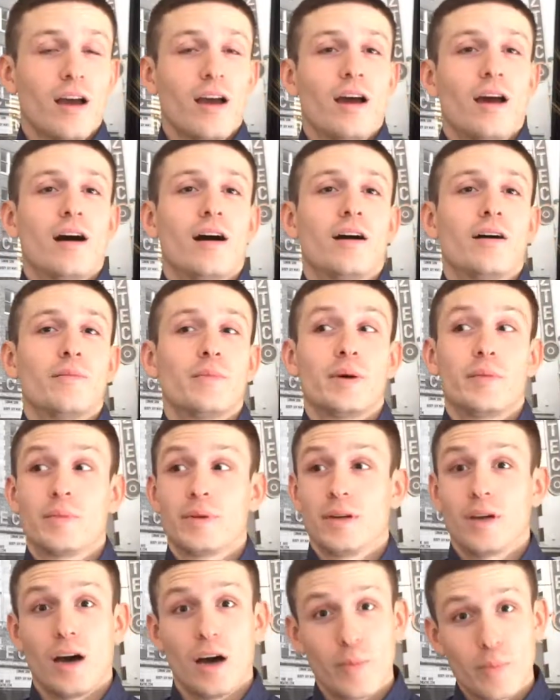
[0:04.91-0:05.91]
I'm
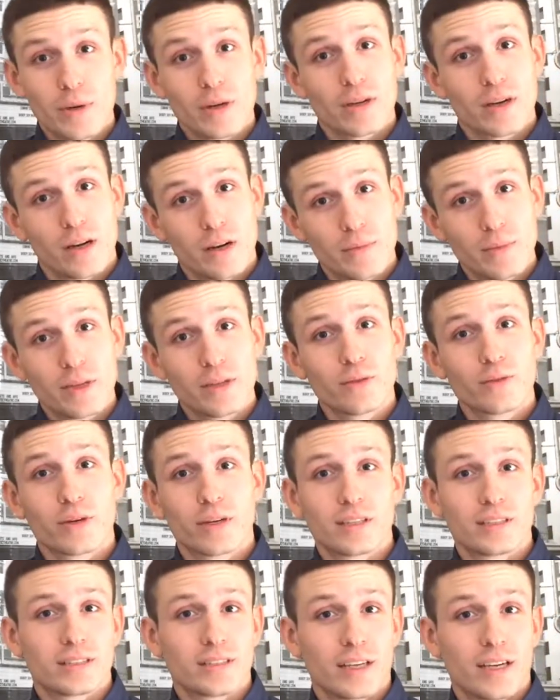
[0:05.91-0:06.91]
an up-and-coming real
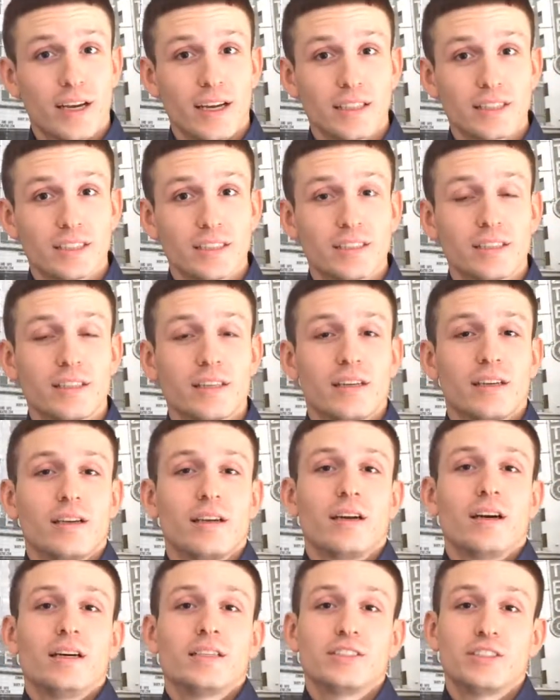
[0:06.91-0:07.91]
estate agent.
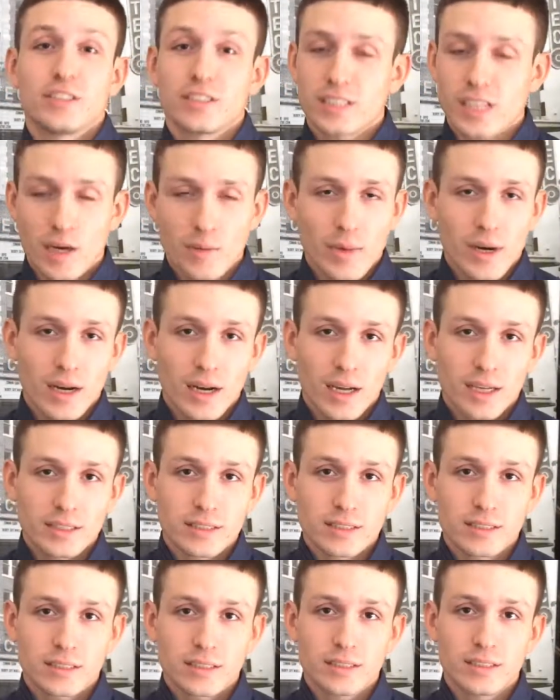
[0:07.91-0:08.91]
Just got my
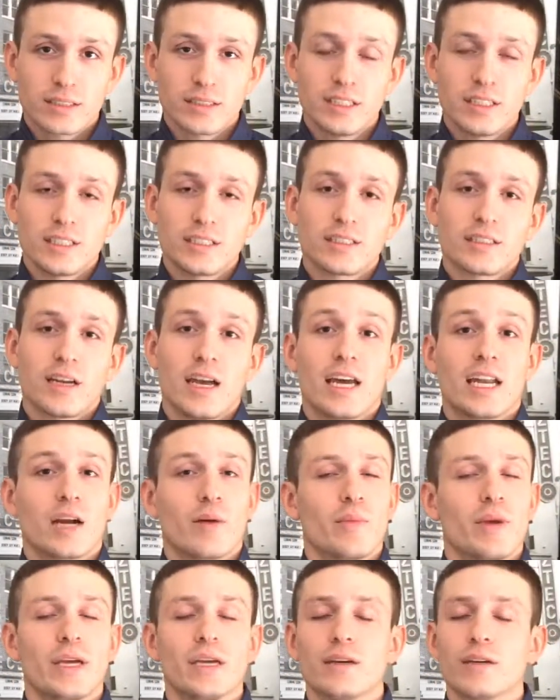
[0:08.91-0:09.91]
license this year, and I'm
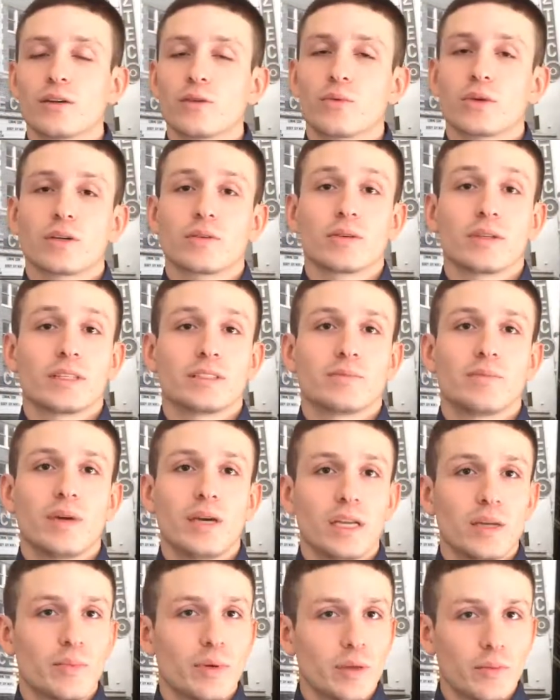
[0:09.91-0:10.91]
eager to work with as
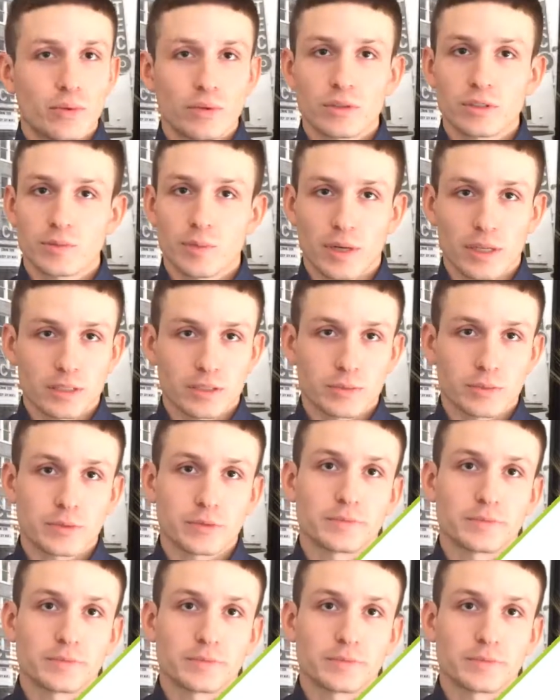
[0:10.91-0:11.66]
many people as possible.